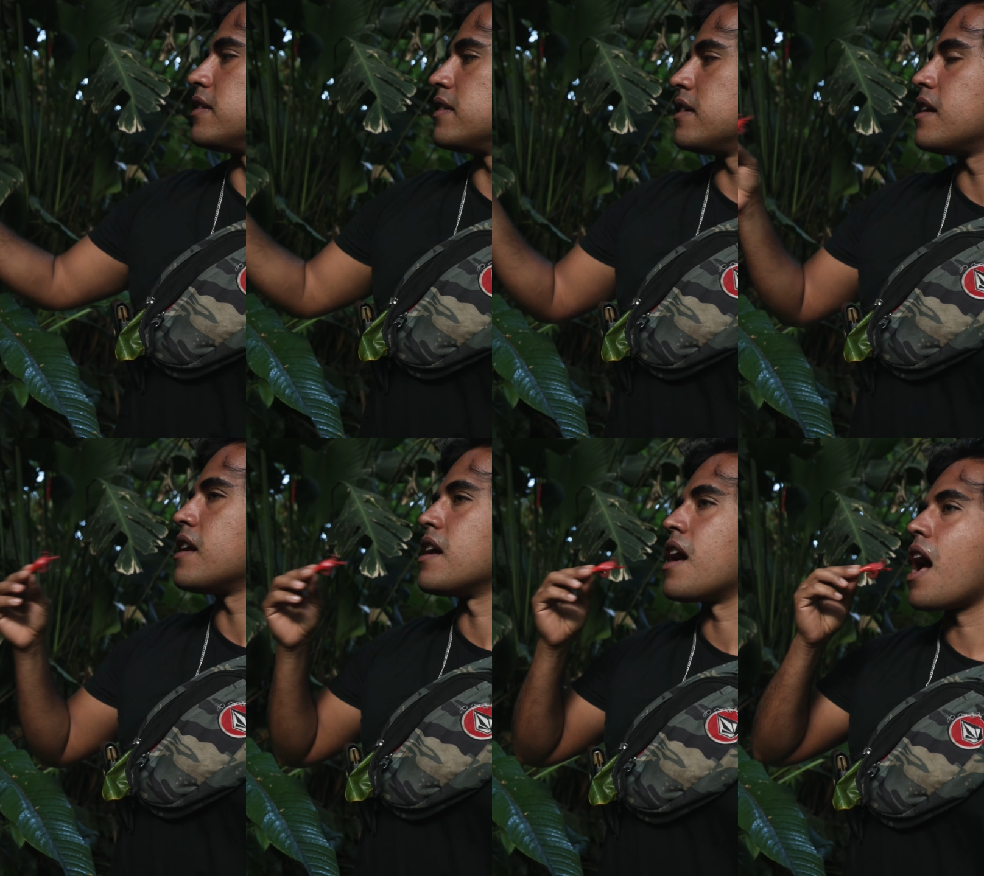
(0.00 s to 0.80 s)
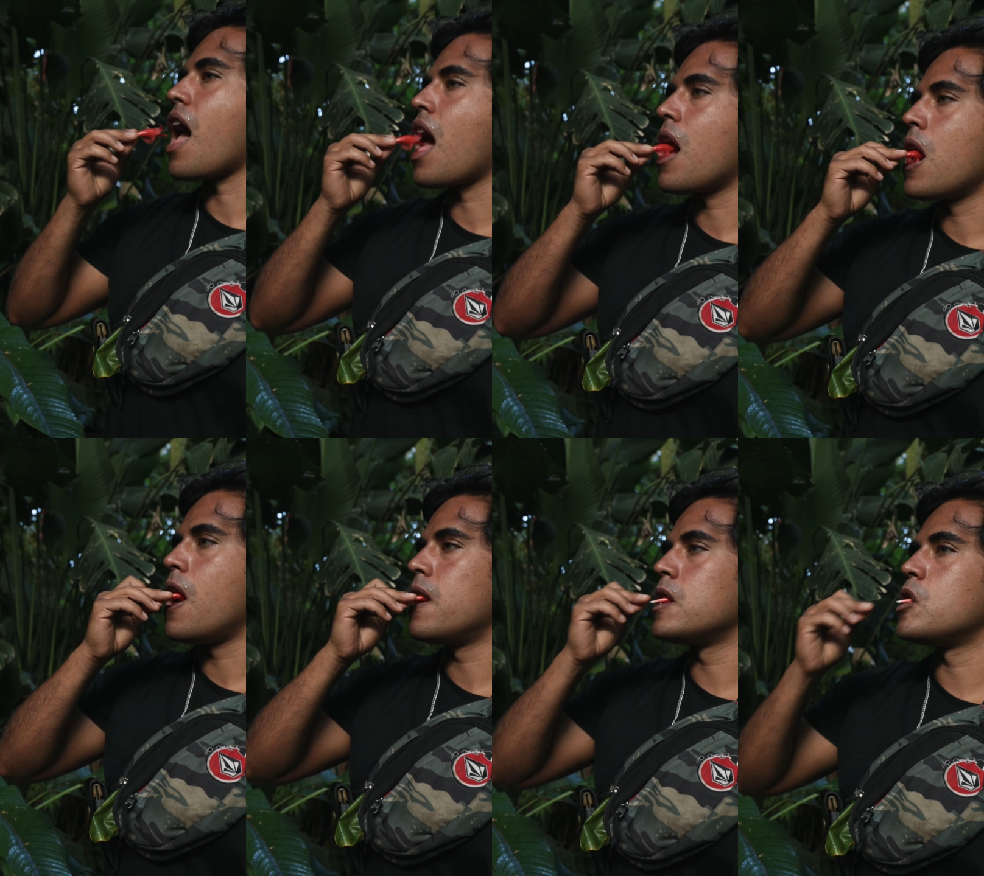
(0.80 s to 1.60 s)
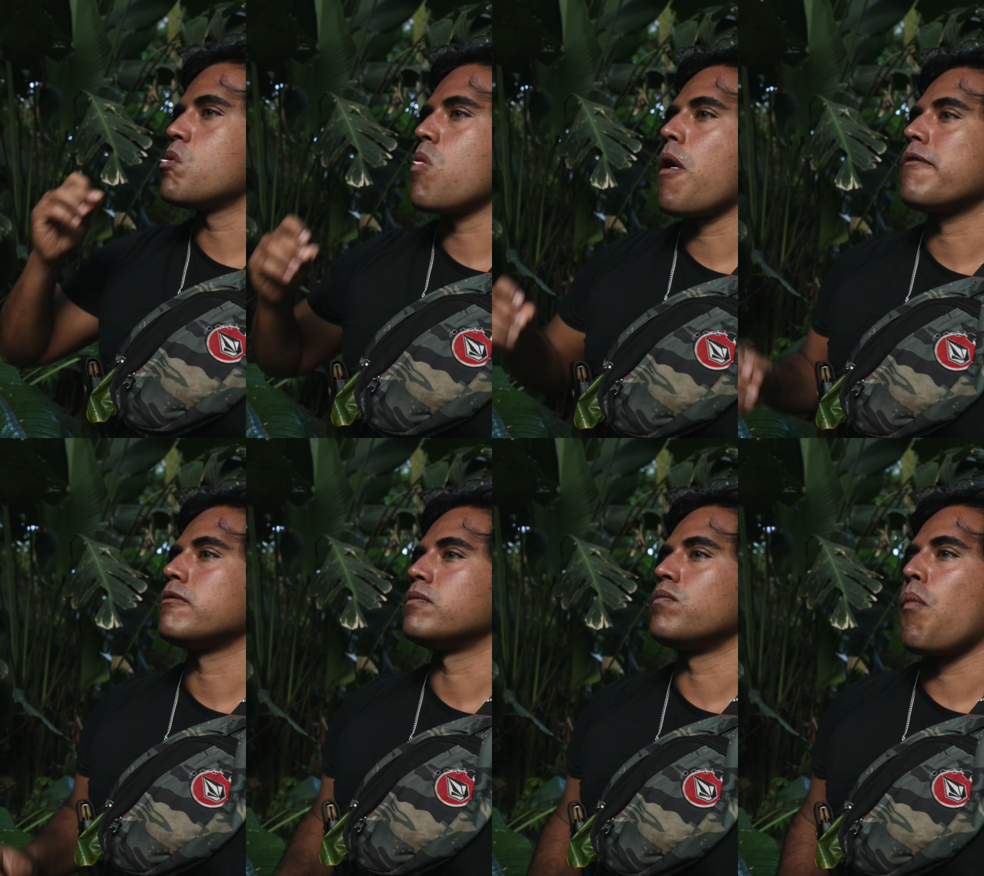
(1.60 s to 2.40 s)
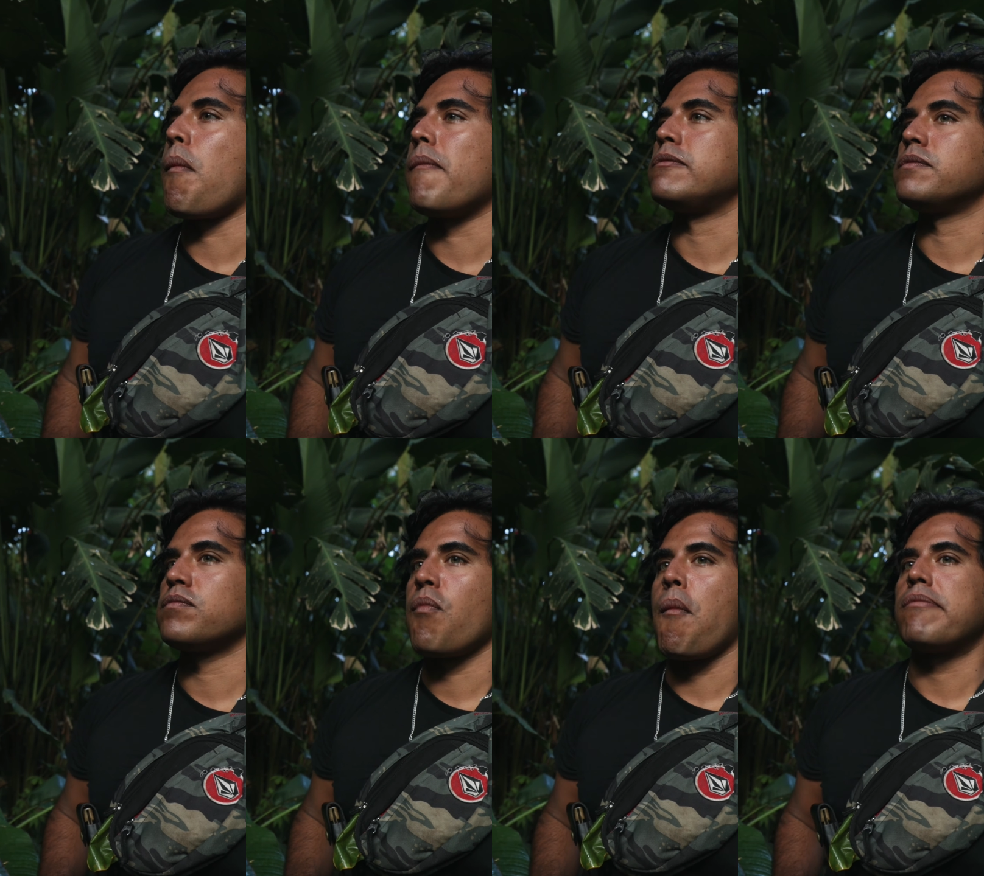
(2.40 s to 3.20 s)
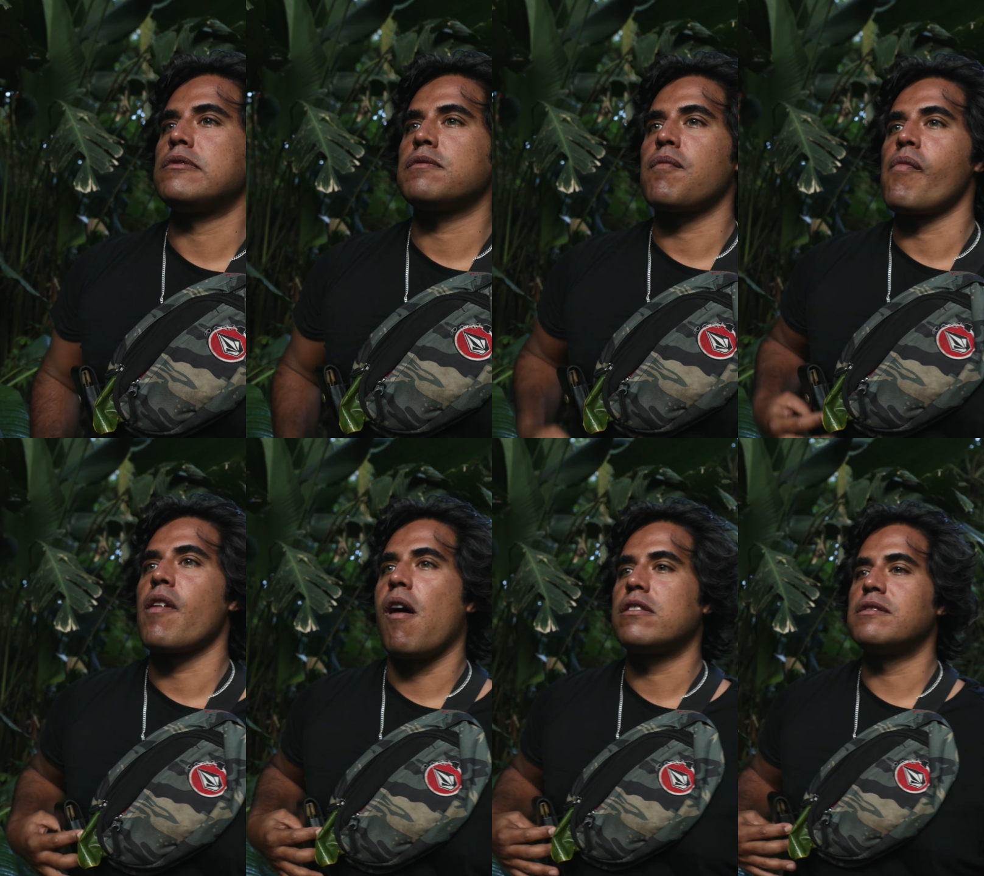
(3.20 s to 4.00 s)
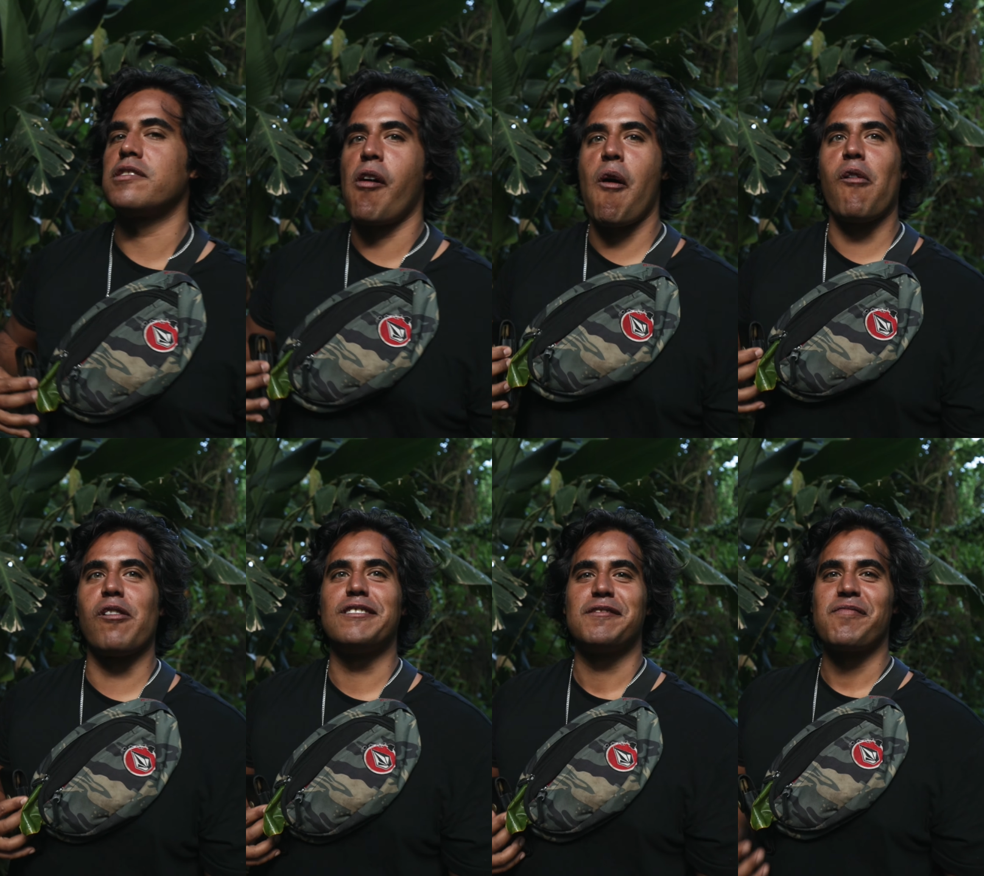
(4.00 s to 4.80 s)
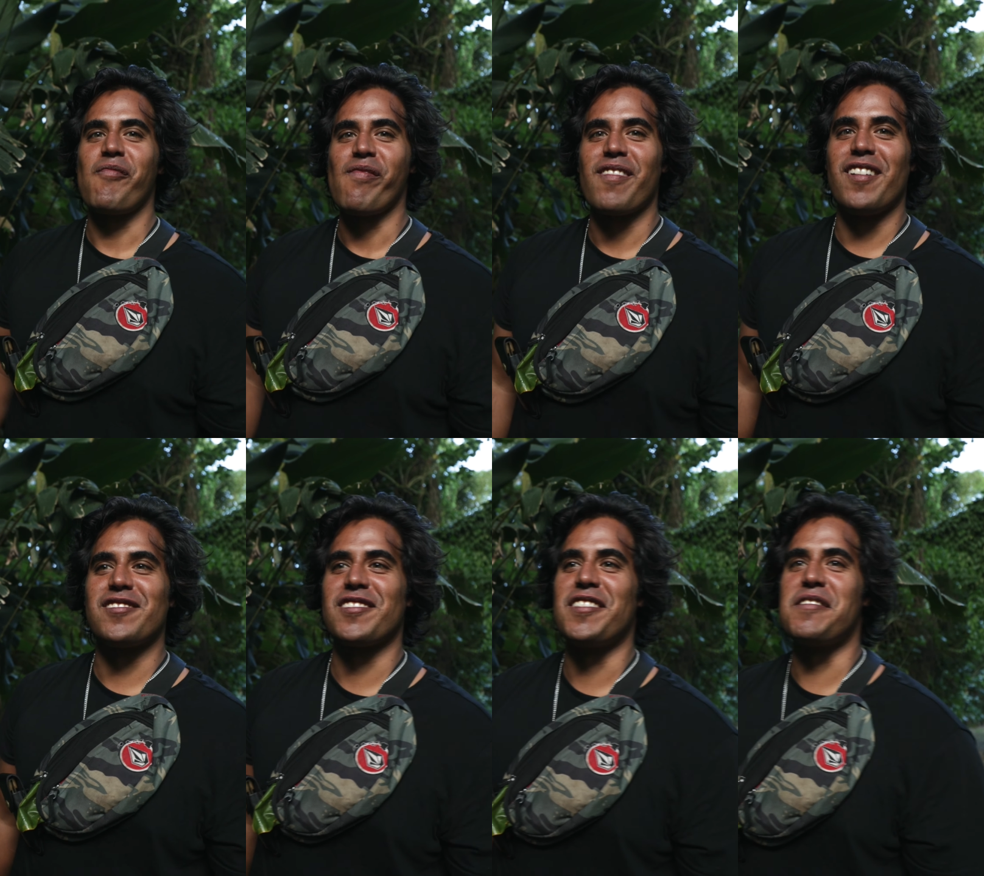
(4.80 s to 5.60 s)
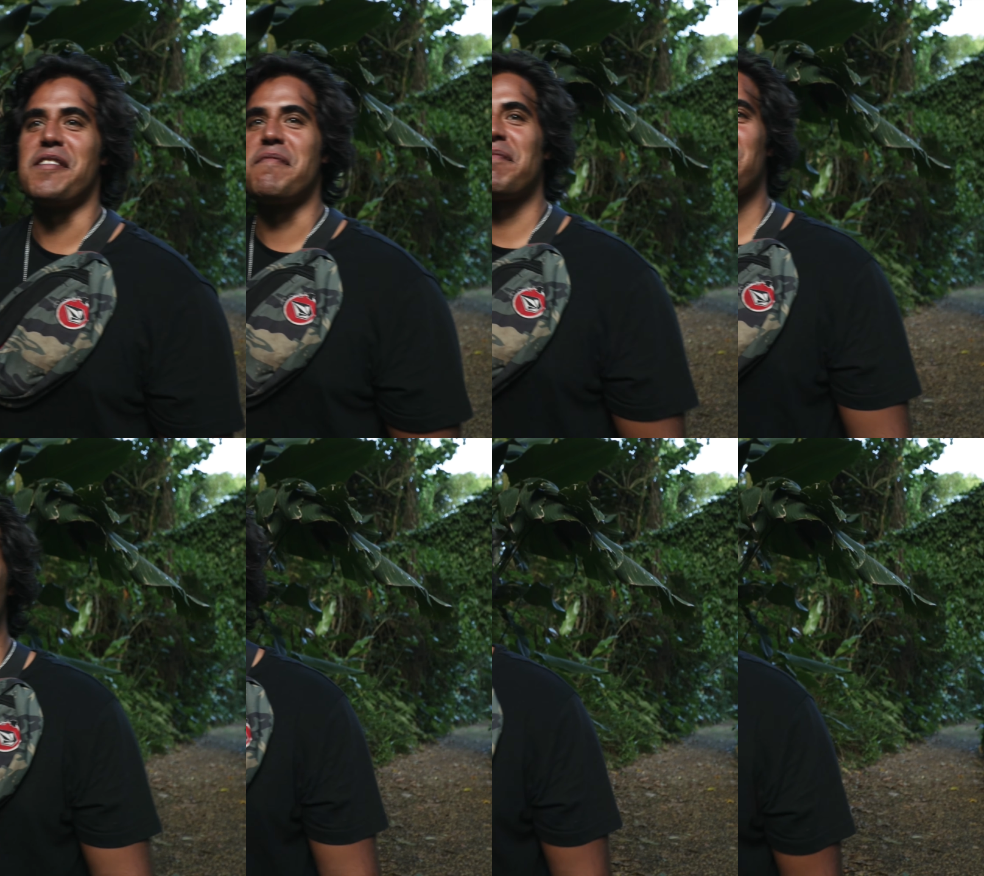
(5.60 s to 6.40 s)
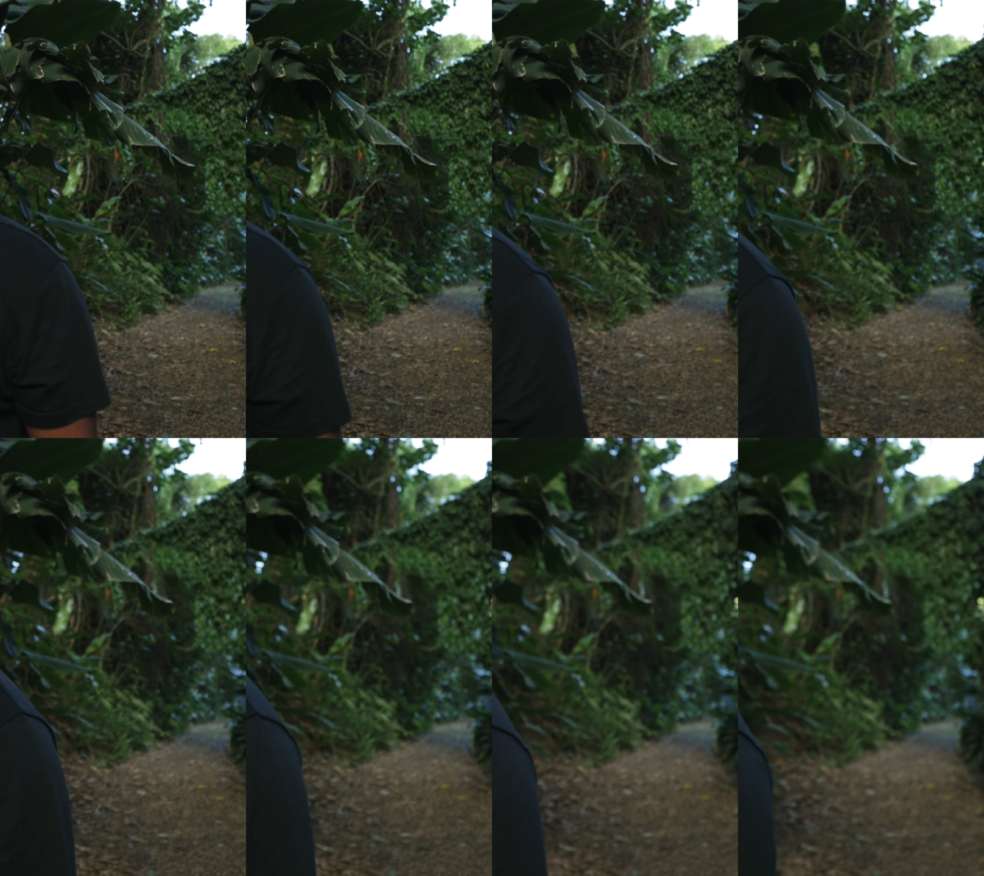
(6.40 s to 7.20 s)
Like eating wild food, cooking it up, getting all kinds of good feelings from it. A good one. That's